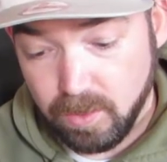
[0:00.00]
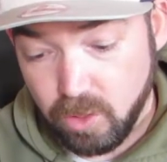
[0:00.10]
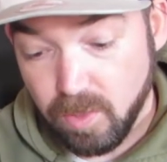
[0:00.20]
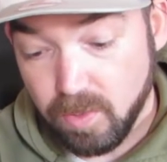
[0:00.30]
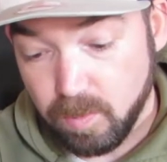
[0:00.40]
a
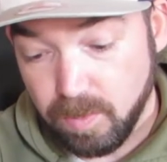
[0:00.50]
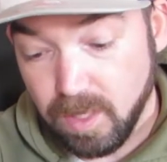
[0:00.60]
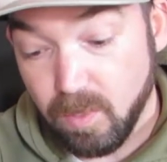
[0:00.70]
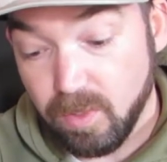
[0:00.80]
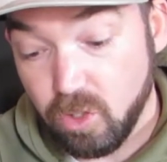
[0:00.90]
generous
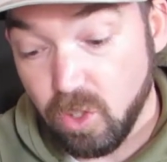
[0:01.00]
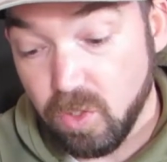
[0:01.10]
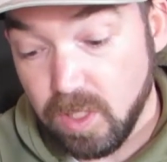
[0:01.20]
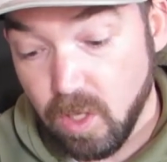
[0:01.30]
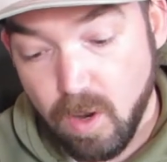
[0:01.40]
beer with
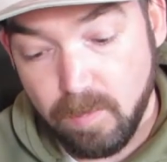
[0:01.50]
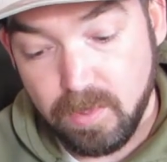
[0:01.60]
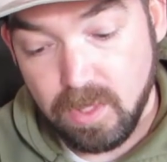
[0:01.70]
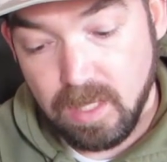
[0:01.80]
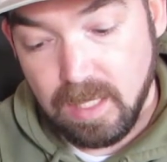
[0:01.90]
juicy
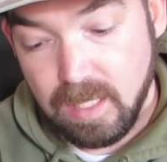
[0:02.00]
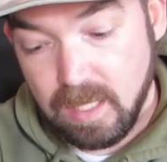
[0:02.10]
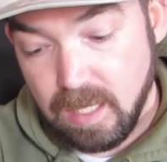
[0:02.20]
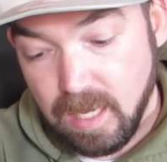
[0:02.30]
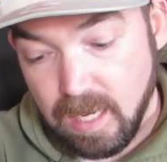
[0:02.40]
hops
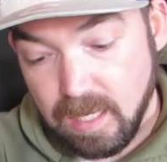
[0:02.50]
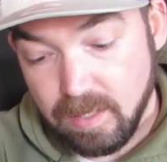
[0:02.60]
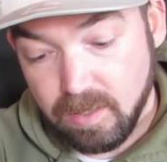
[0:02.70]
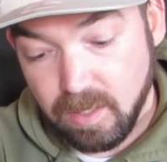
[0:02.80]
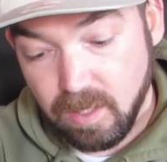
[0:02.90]

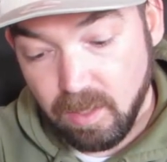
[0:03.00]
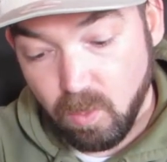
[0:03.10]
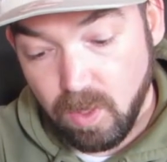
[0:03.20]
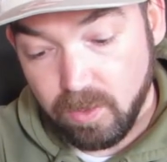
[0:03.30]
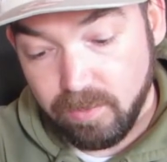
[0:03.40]
and
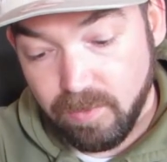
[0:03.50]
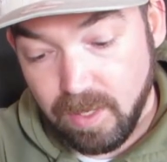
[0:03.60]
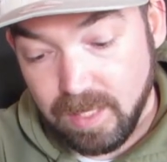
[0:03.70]
well-defined